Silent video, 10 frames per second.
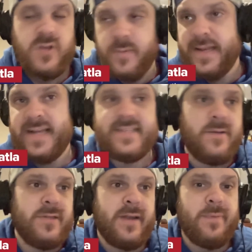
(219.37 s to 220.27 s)
Kirby Dach's
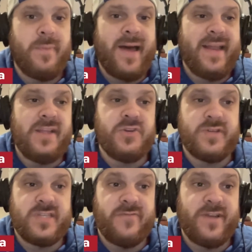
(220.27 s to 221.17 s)
out with an upper body
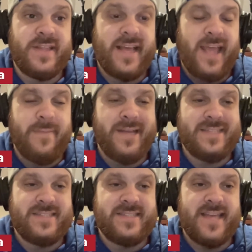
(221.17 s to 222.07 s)
injury suffered in that game
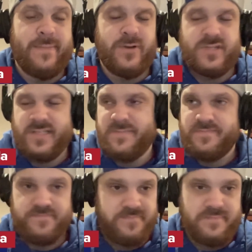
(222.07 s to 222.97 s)
against the Sabres.
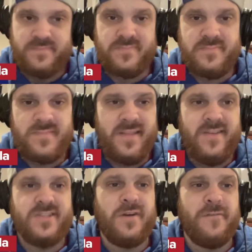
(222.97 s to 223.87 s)

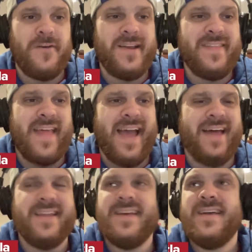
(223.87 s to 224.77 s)
There's no fun in that.